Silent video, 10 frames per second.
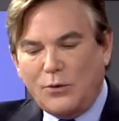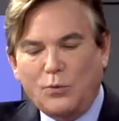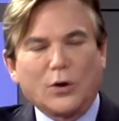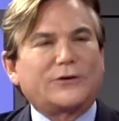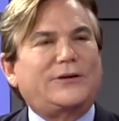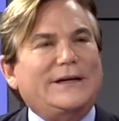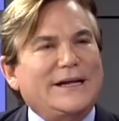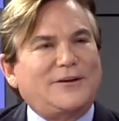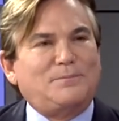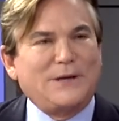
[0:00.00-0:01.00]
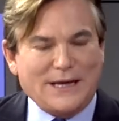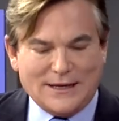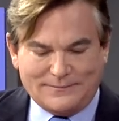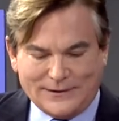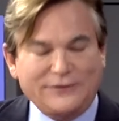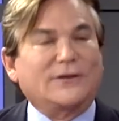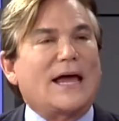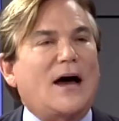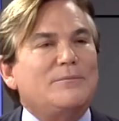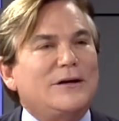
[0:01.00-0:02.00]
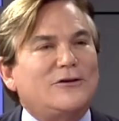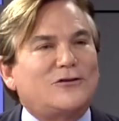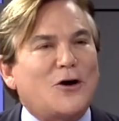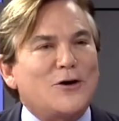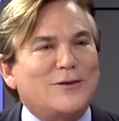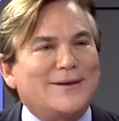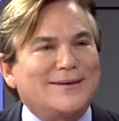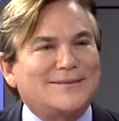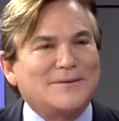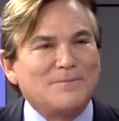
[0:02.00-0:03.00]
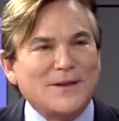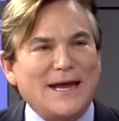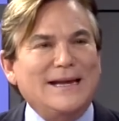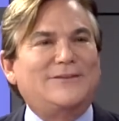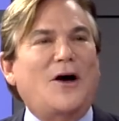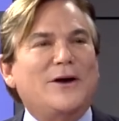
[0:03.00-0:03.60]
works at ESPN. He's allowed me to show you these. Okay, and he's good.